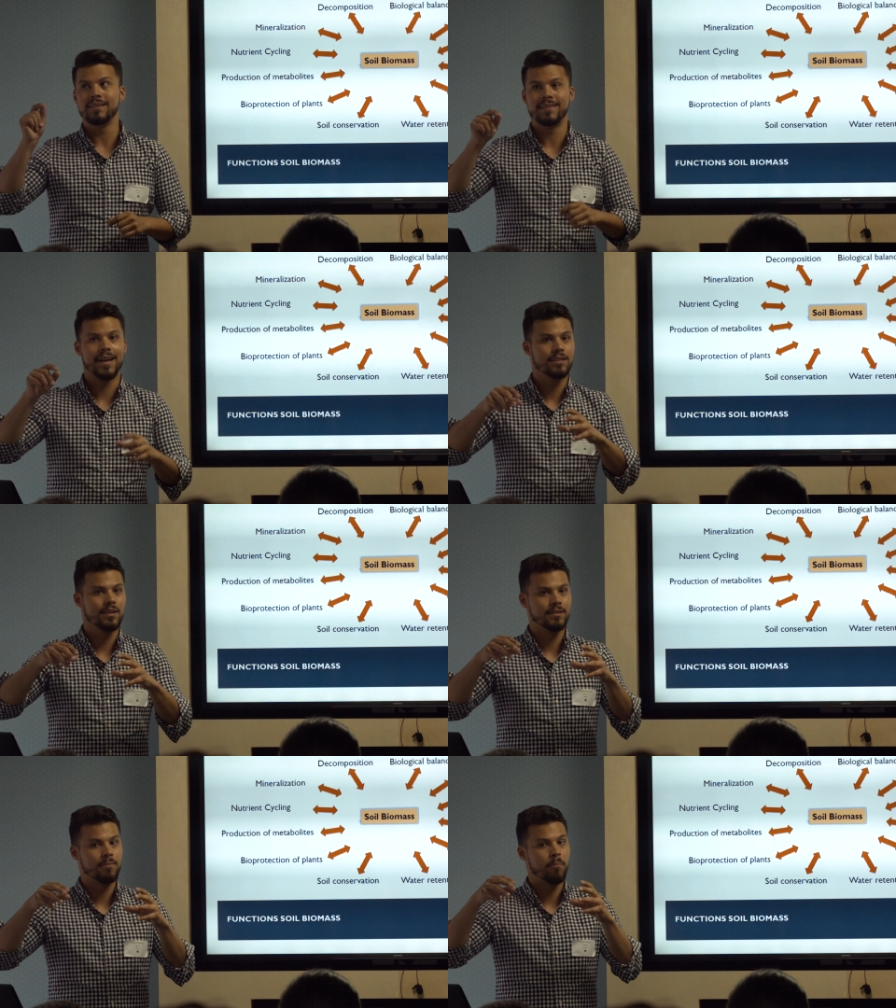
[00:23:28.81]
that
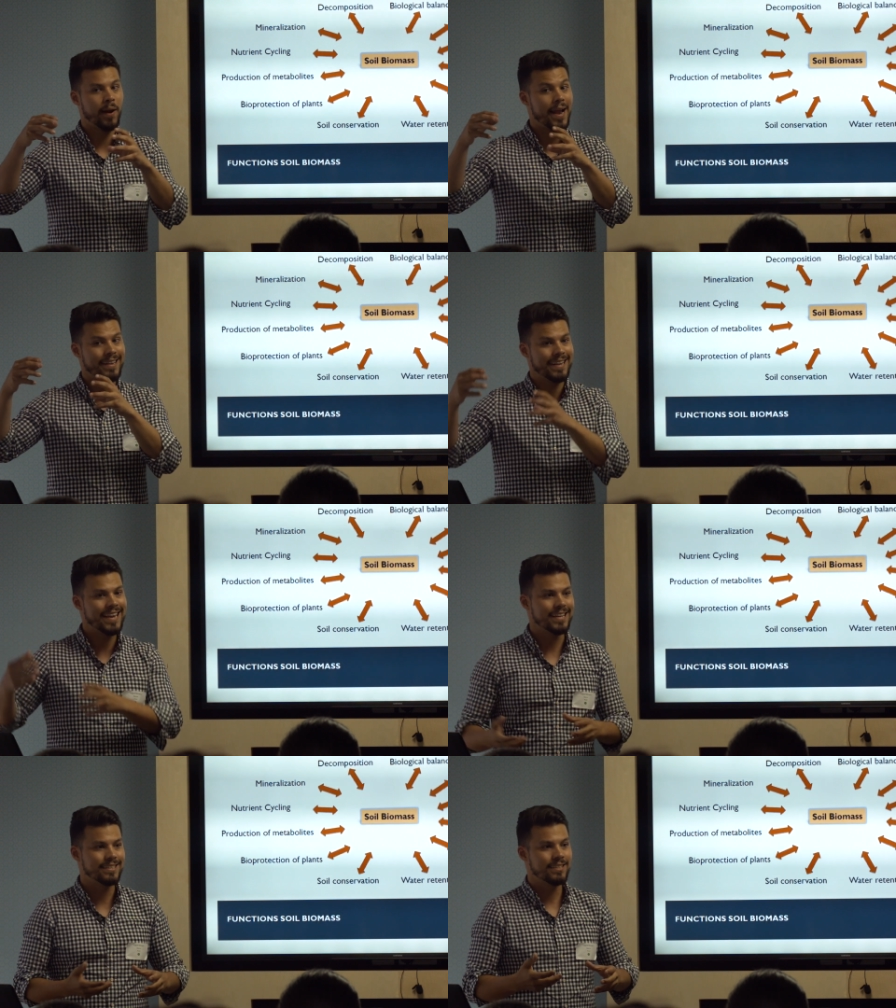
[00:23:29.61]
the plant
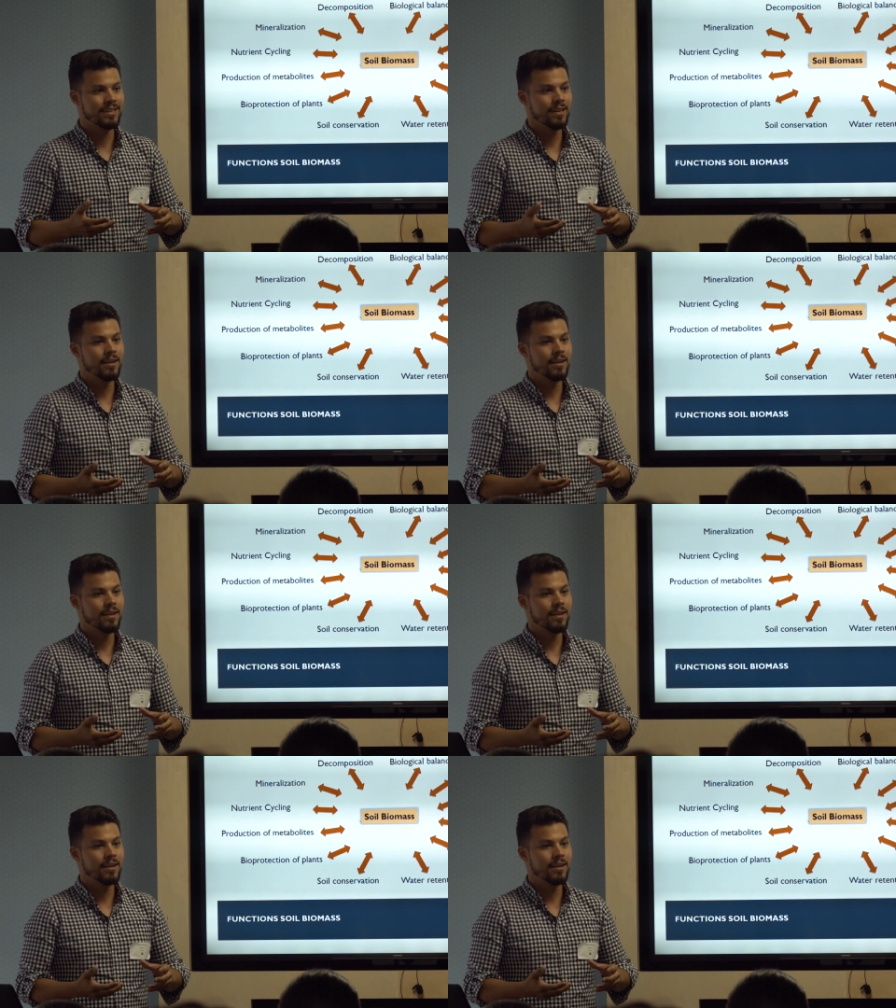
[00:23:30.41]
needs,